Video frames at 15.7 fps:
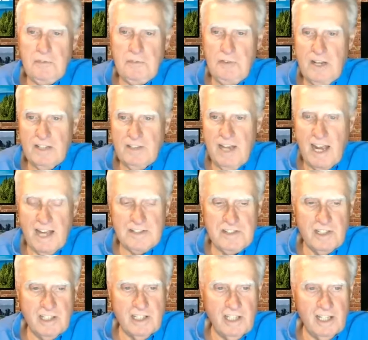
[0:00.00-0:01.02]
I'm
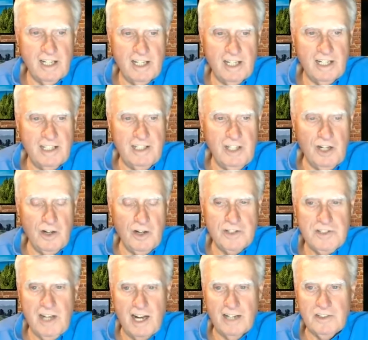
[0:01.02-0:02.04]
fantastic.
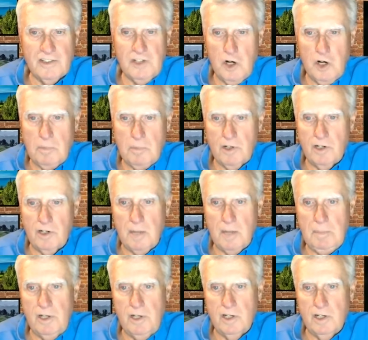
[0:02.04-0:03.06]
It's October
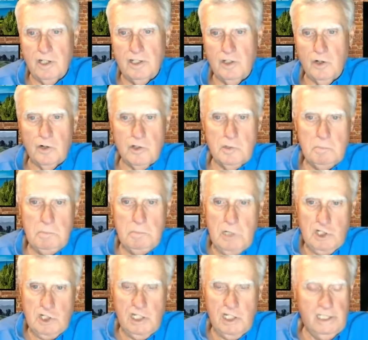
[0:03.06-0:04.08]
up here in northern
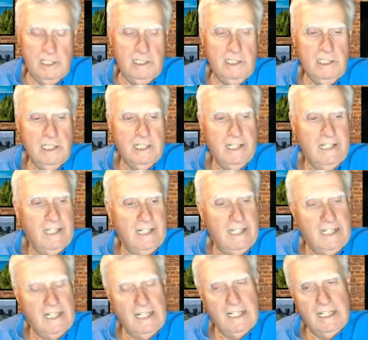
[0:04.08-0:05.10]
Michigan.
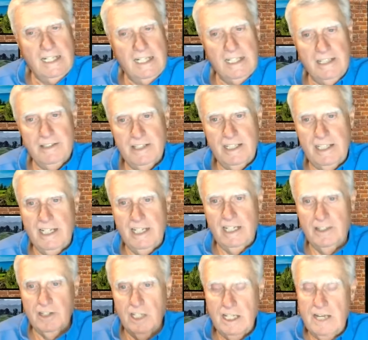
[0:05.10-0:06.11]

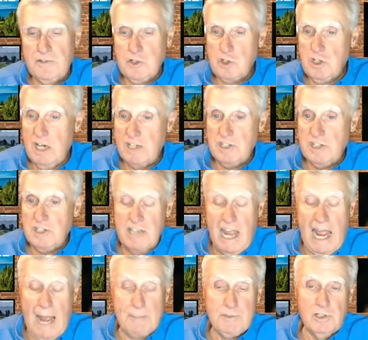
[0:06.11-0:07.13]
The leaves are changing.
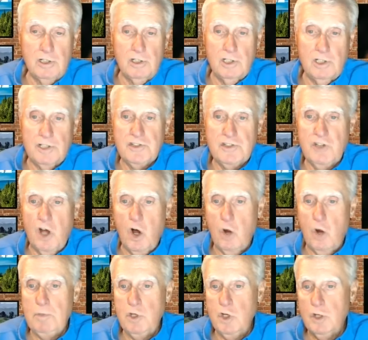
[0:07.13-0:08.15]
Absolutely
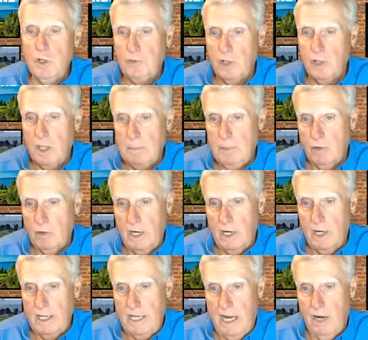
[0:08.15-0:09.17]
so beautiful up here
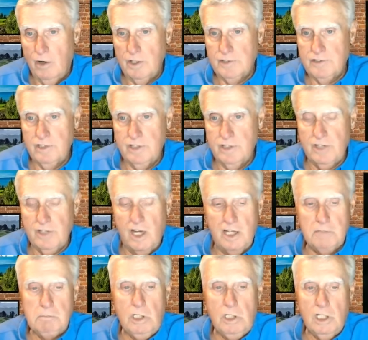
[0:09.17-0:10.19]
right now. It's
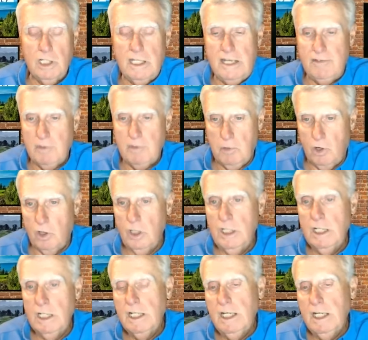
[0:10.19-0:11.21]
unbelievable.
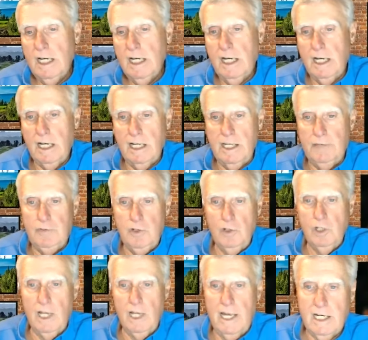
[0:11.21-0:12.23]
If
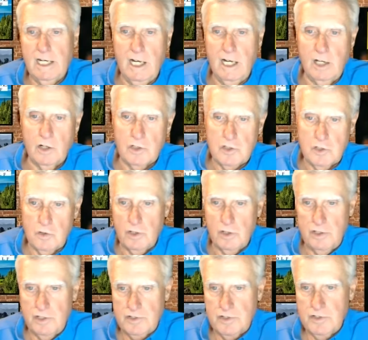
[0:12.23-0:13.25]
you like color
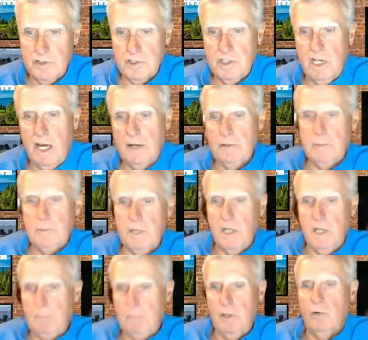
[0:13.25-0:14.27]
tour, this is the time to be
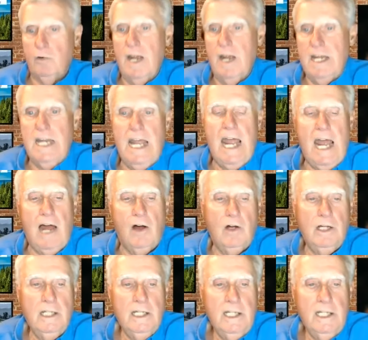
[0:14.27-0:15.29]
up here right now.